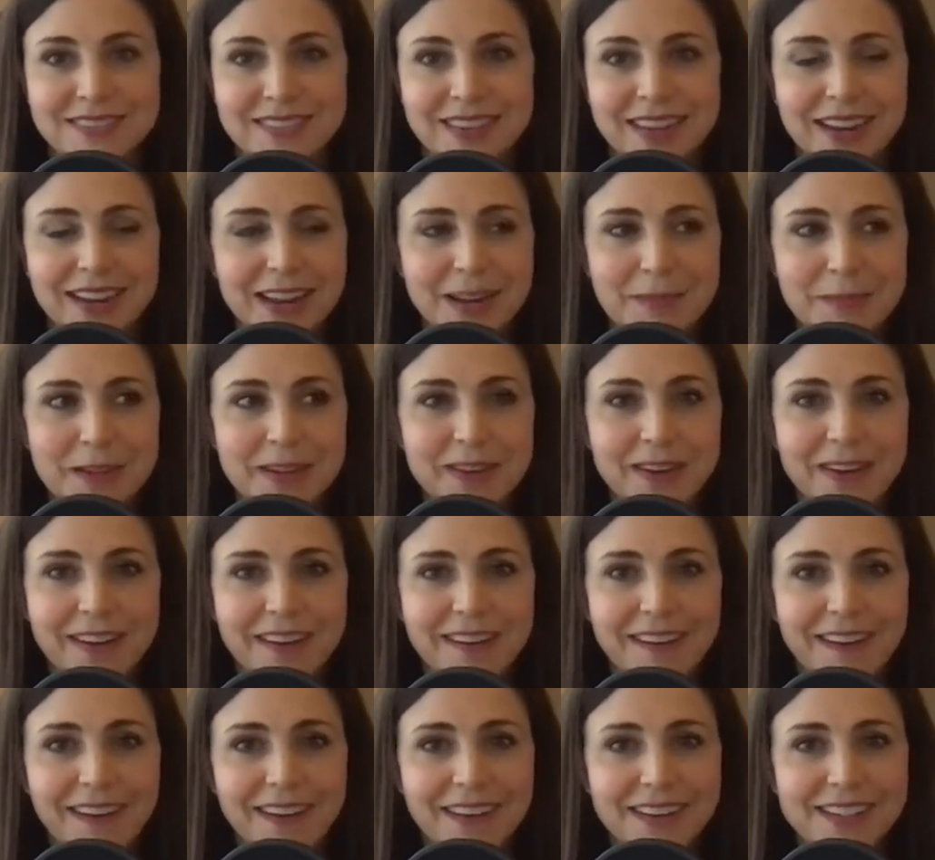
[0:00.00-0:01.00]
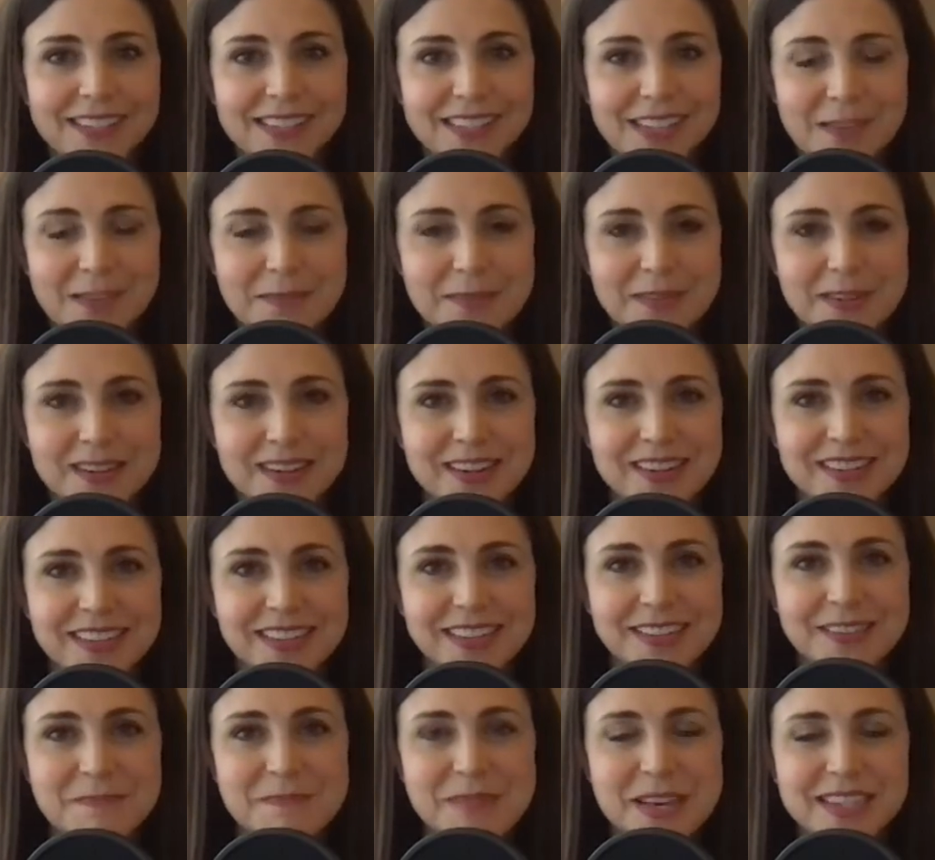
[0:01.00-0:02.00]
And I'd been gone all summer and
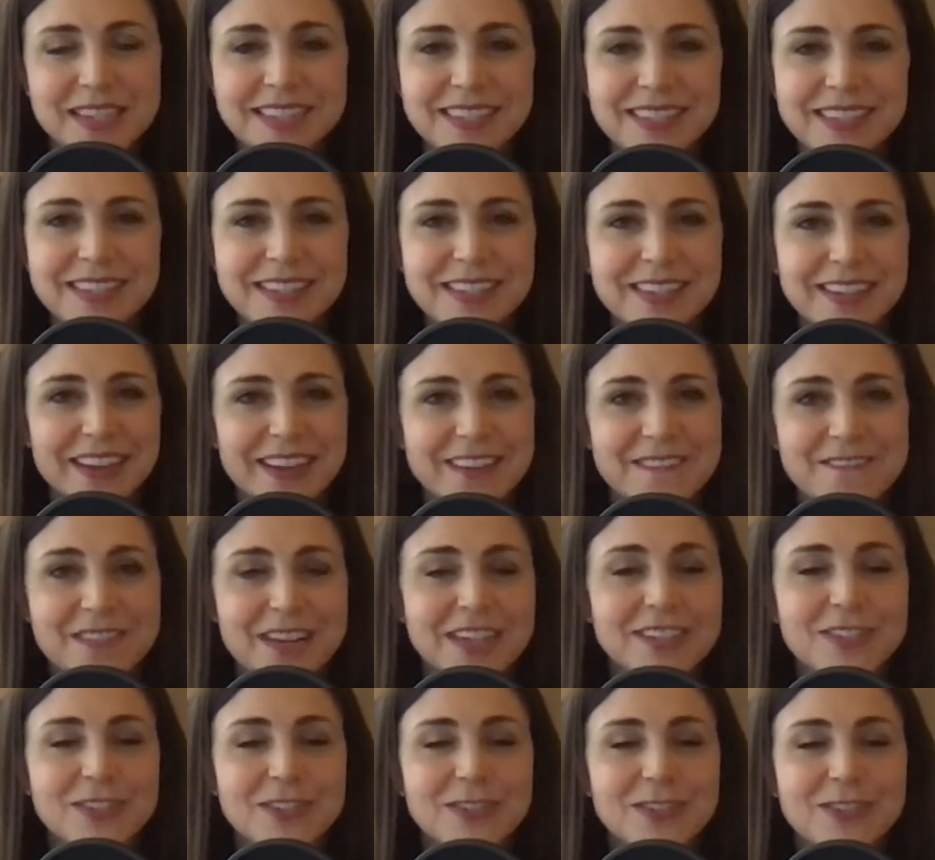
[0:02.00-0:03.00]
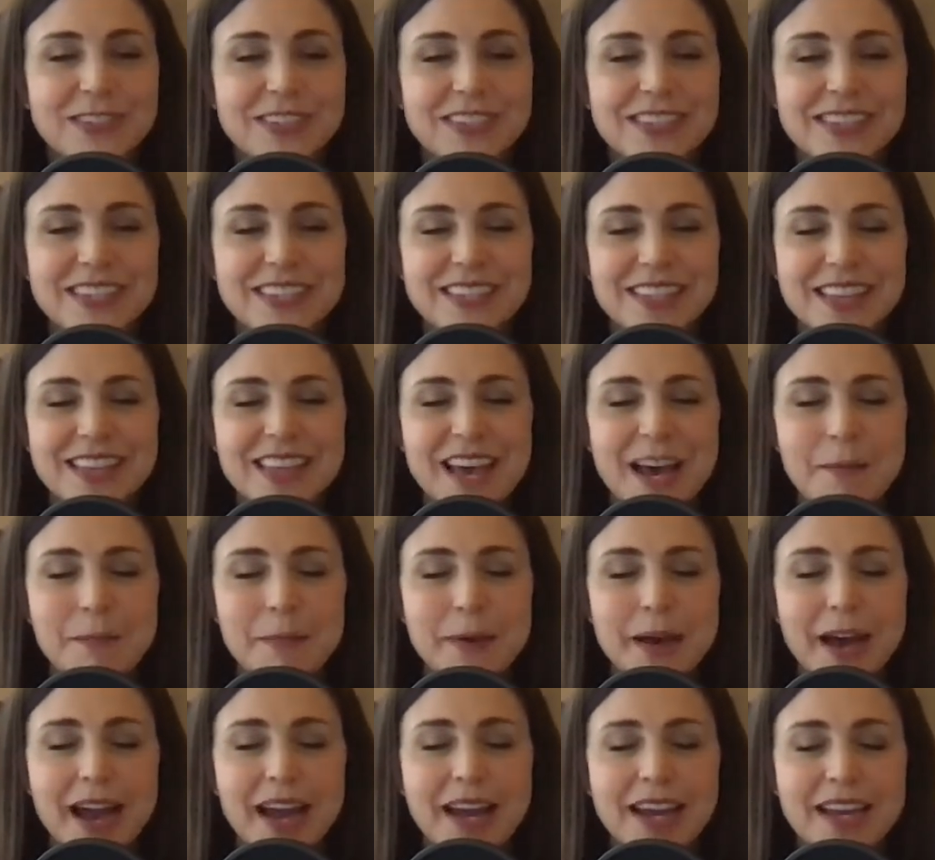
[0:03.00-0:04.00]
done amazing adventures and things like that,
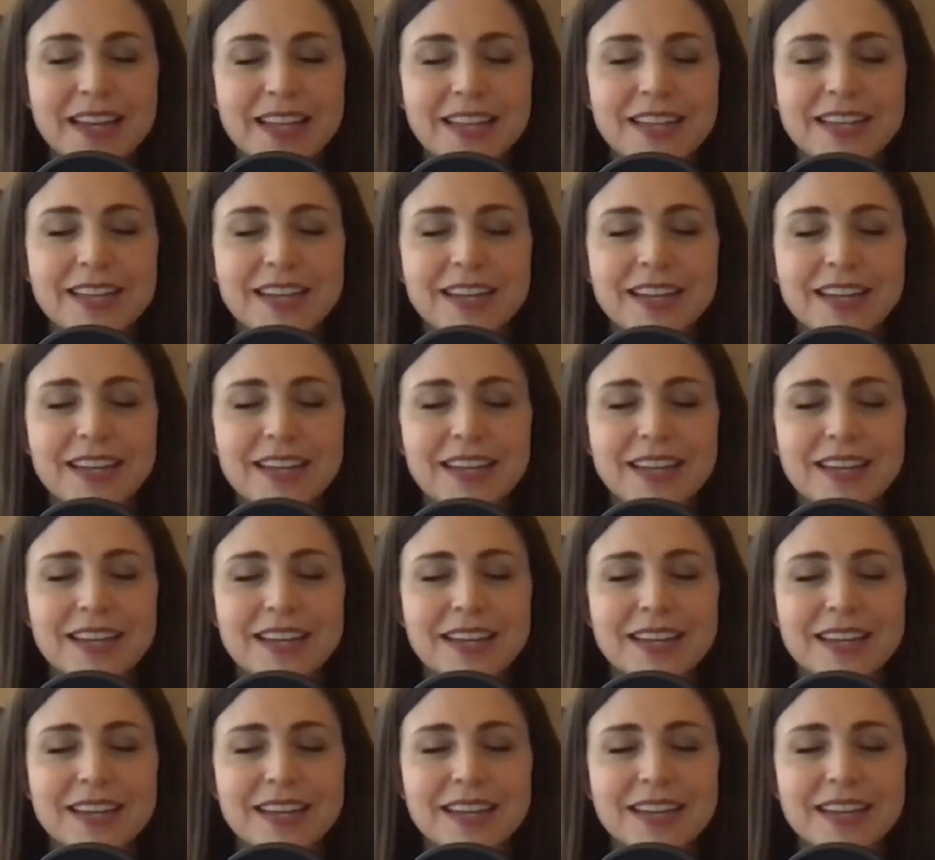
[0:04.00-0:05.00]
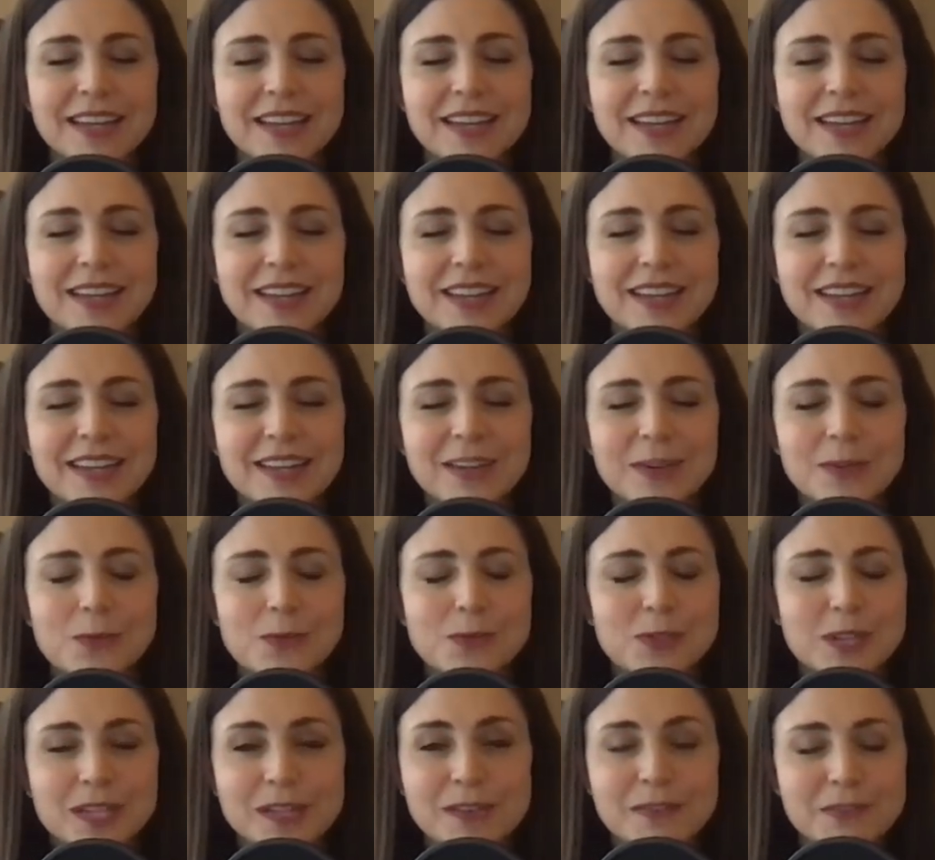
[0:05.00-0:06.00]
but I
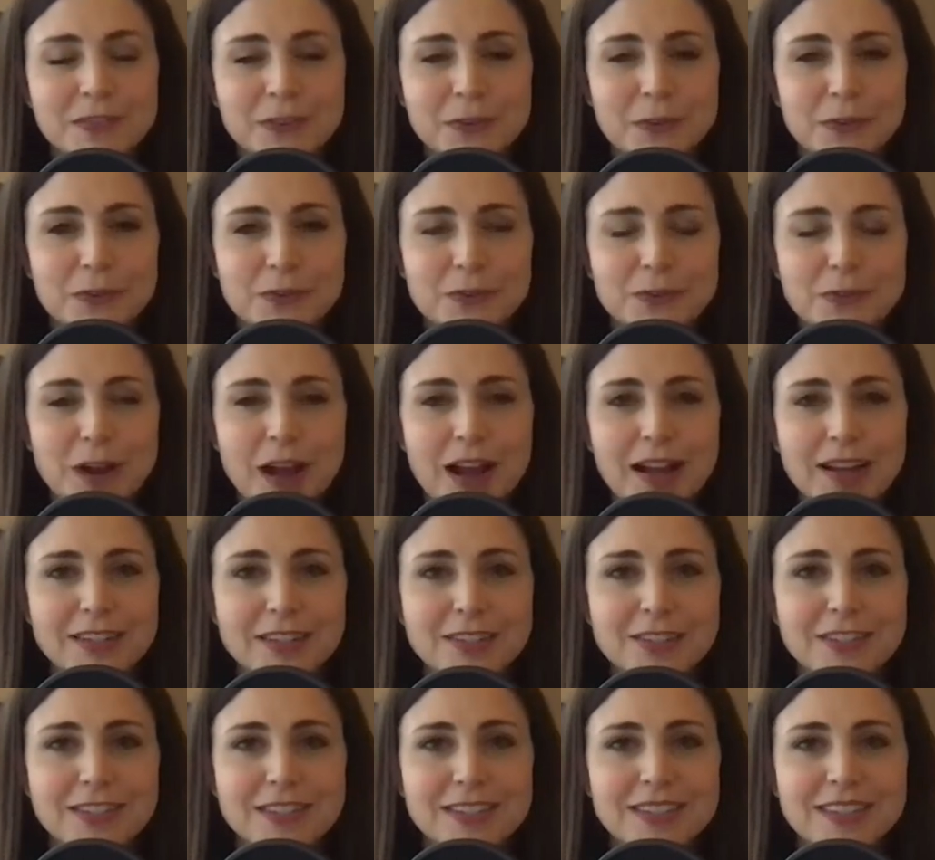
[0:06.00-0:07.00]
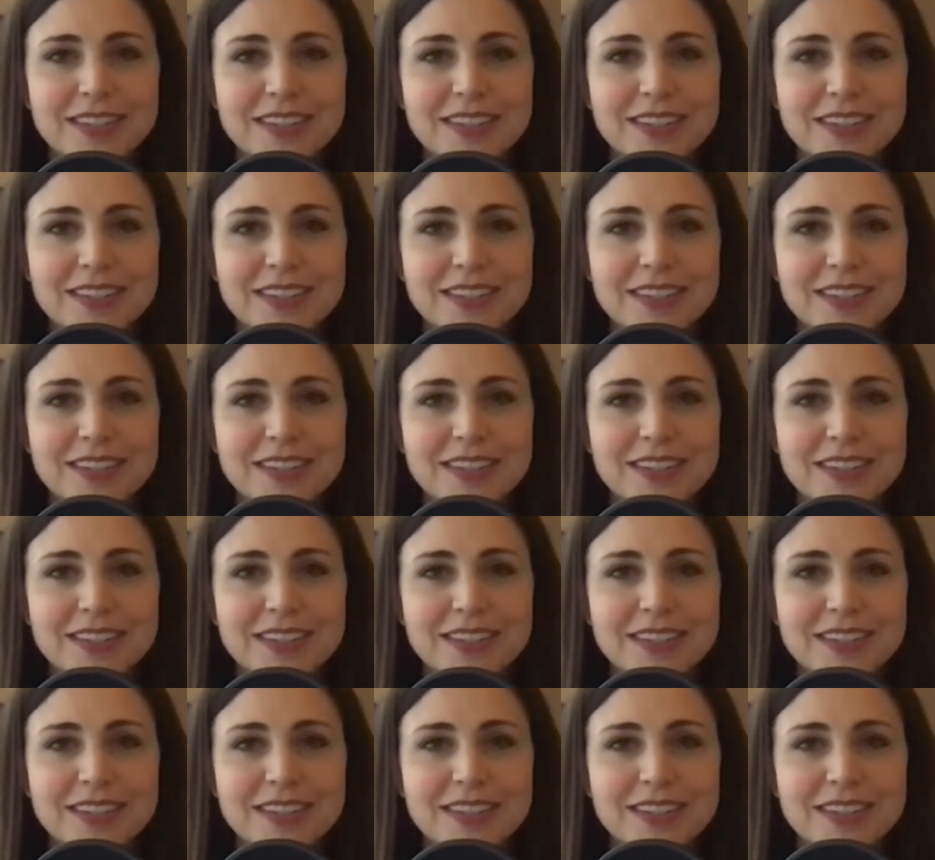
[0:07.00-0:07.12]
didn't feel refreshed.